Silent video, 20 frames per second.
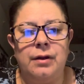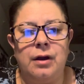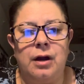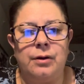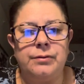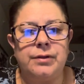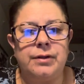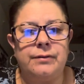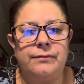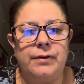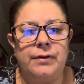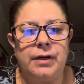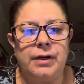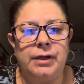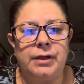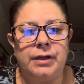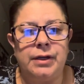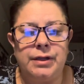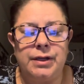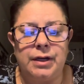I was a
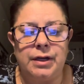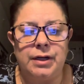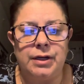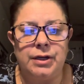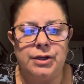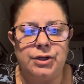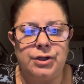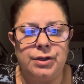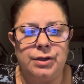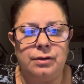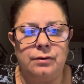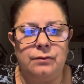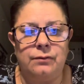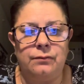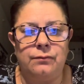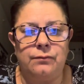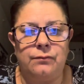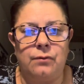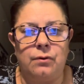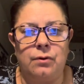veterinarian technician
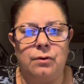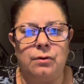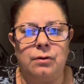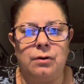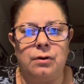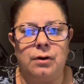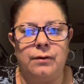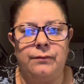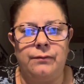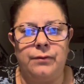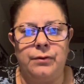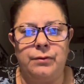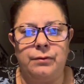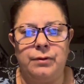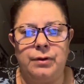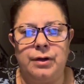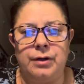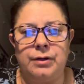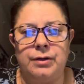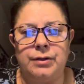for a few
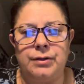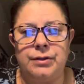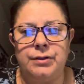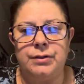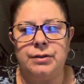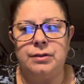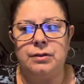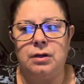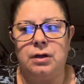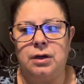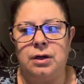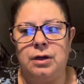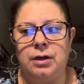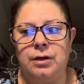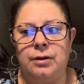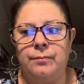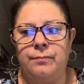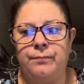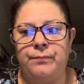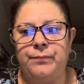years,
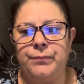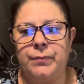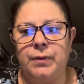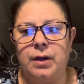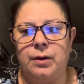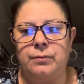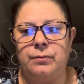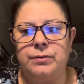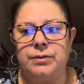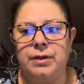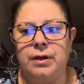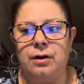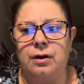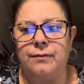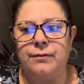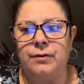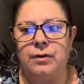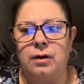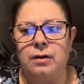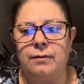I would say
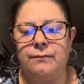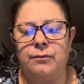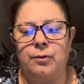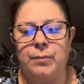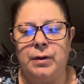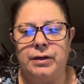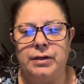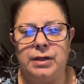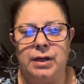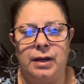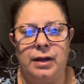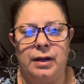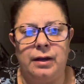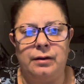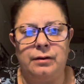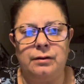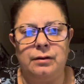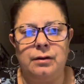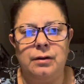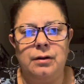off and on for about
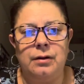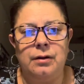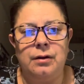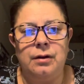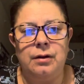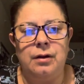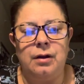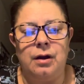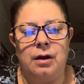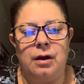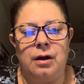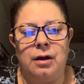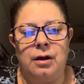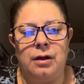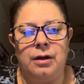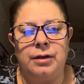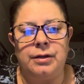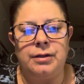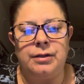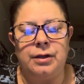10,
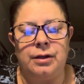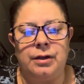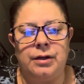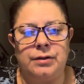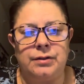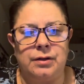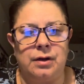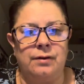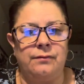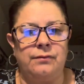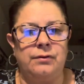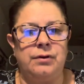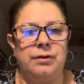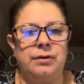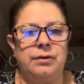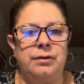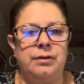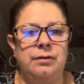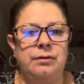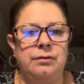until I
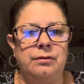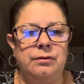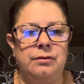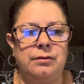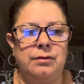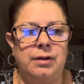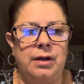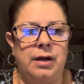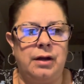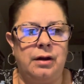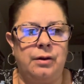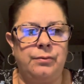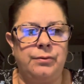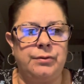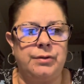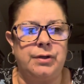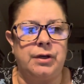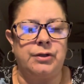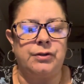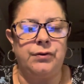discovered that I
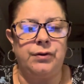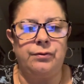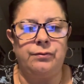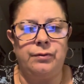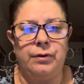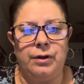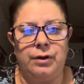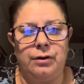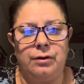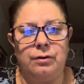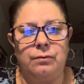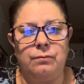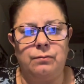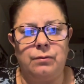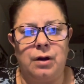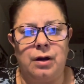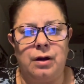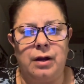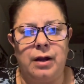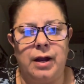was actually really good
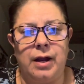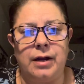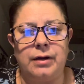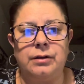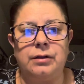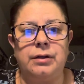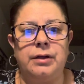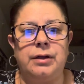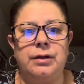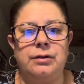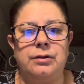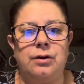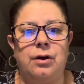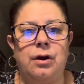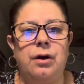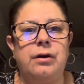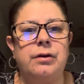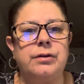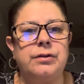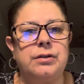handling
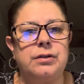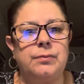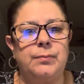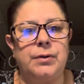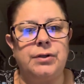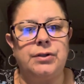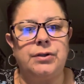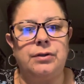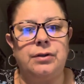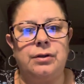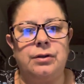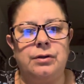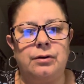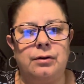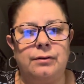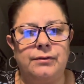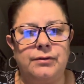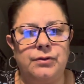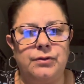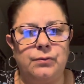dogs, especially the
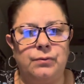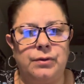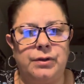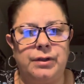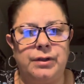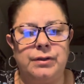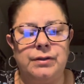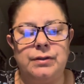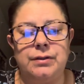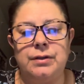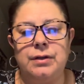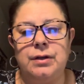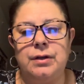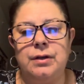nervous ones,